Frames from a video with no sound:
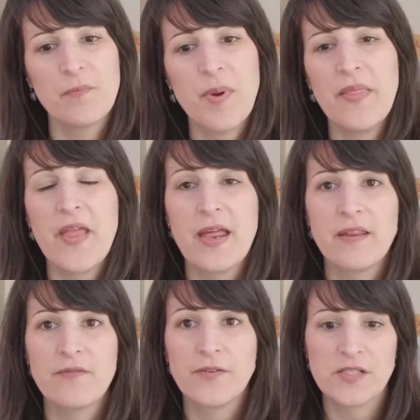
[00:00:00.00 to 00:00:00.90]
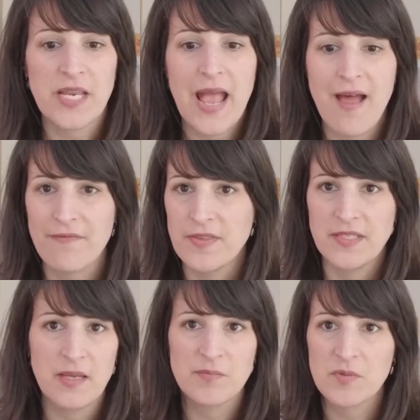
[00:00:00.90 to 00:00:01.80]
by the end of the first half, the
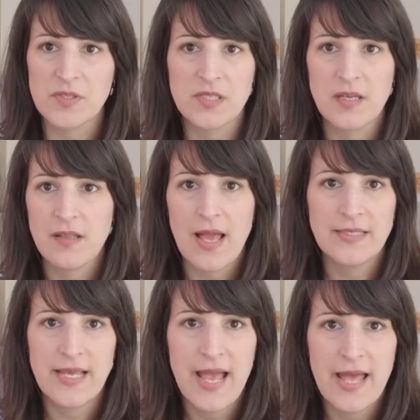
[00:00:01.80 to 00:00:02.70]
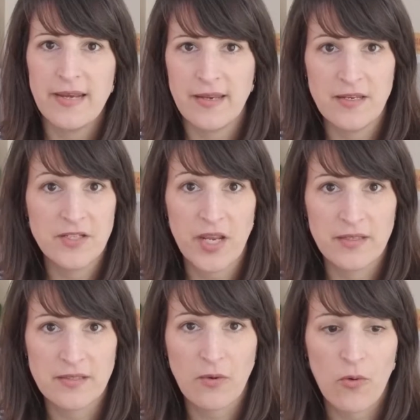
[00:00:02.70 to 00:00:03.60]
teams were still head to head. Each
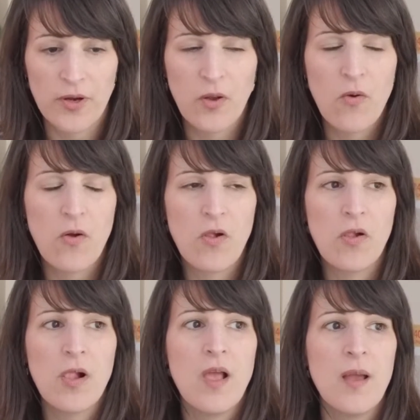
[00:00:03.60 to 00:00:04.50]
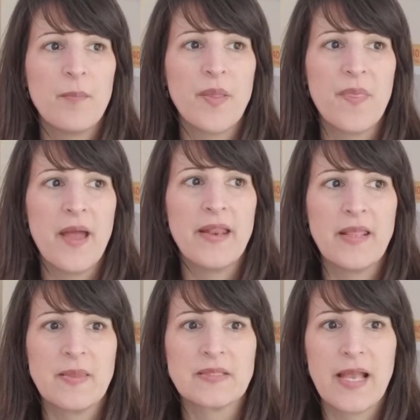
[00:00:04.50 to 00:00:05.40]
had scored a goal, but then
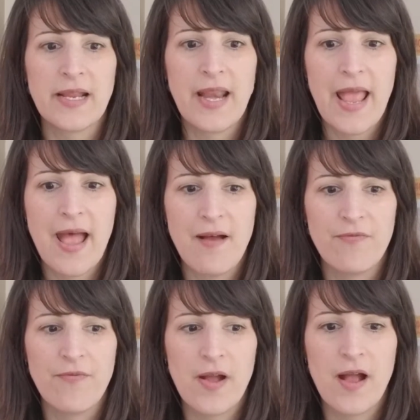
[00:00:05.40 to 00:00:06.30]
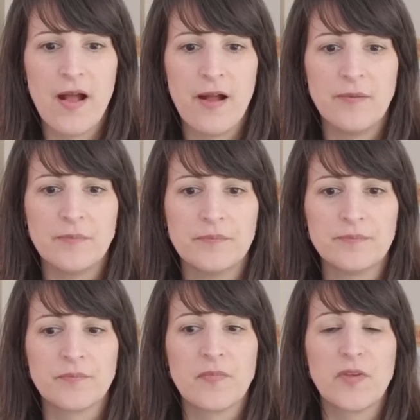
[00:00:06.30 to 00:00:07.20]
in the second half,
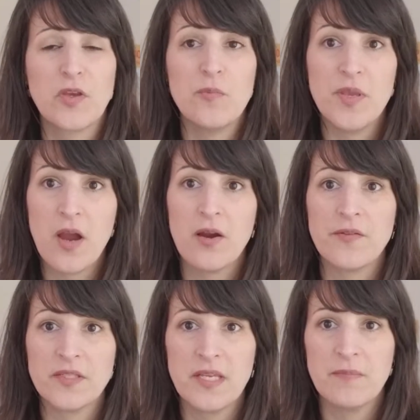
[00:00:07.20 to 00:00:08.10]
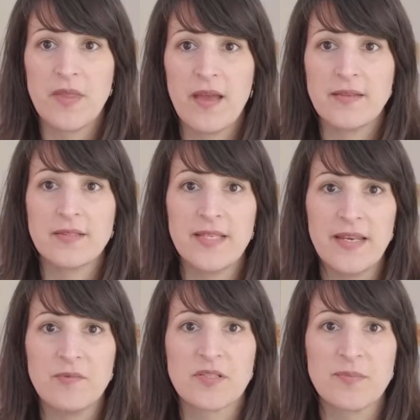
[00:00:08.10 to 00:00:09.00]
QPR, the team that
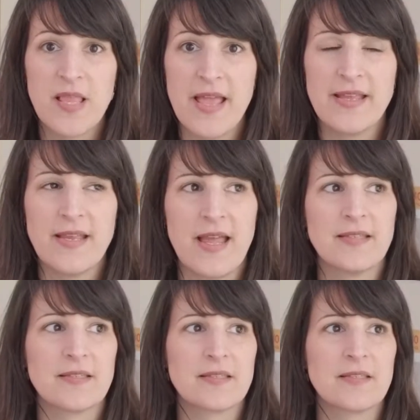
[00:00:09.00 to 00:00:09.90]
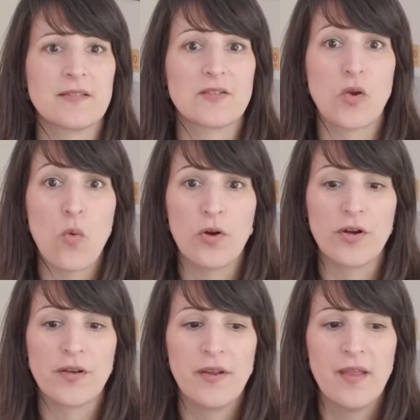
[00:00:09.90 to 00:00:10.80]
City was playing against, scored.